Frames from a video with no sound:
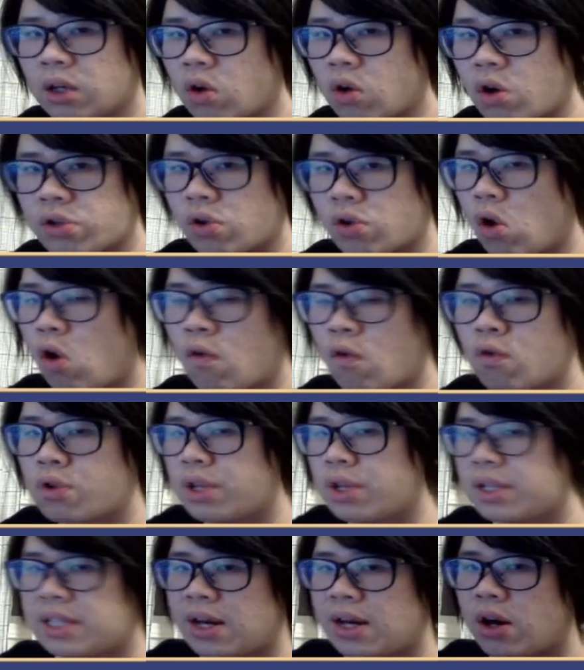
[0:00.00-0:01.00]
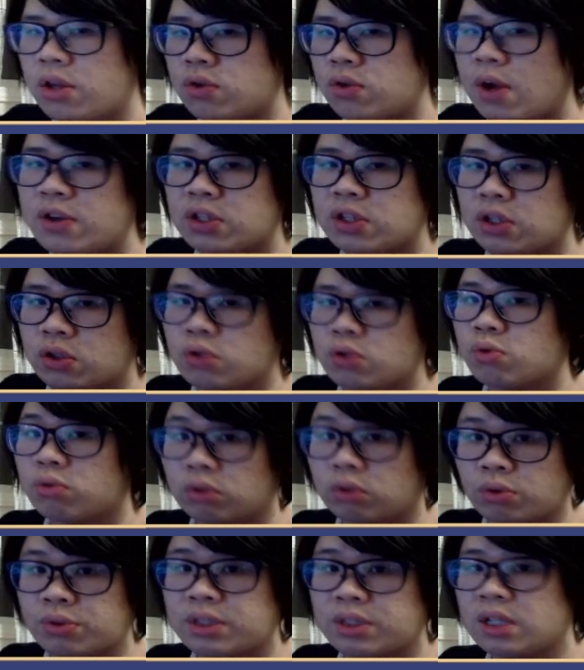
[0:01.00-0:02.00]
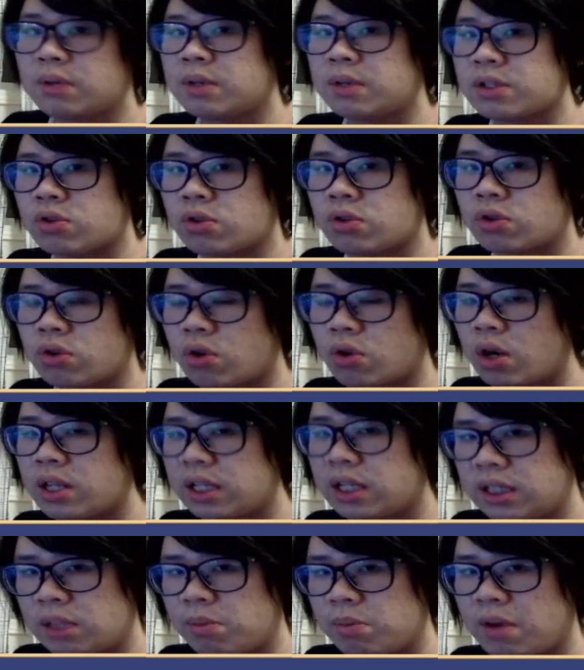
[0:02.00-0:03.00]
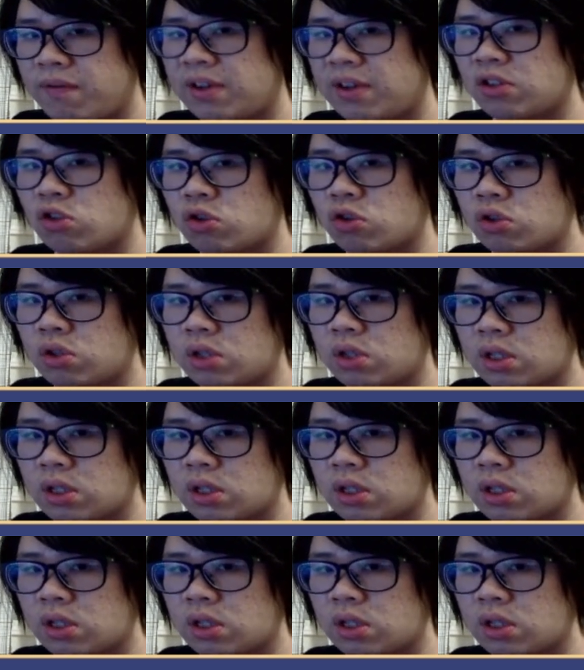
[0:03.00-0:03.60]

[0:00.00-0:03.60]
cards over the Xayahs, you actually do lose them because they're not technically being affected,